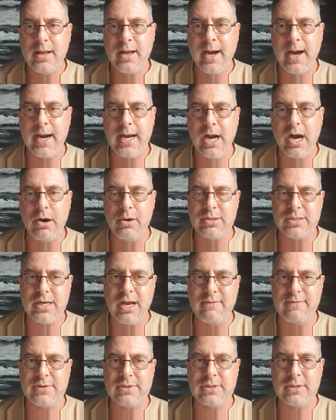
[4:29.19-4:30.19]
Hey, I was
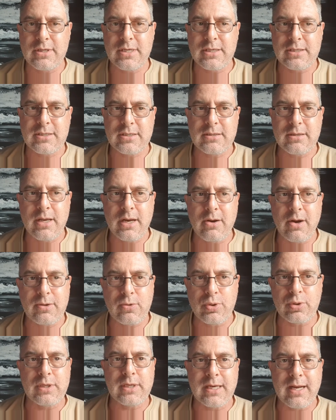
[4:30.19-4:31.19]
overseas and I
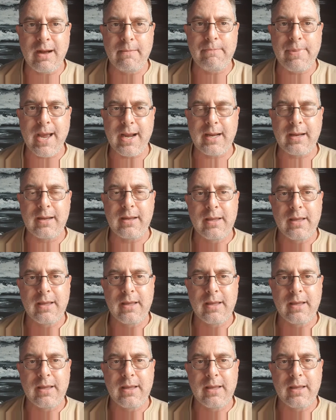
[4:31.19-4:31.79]
couldn't come back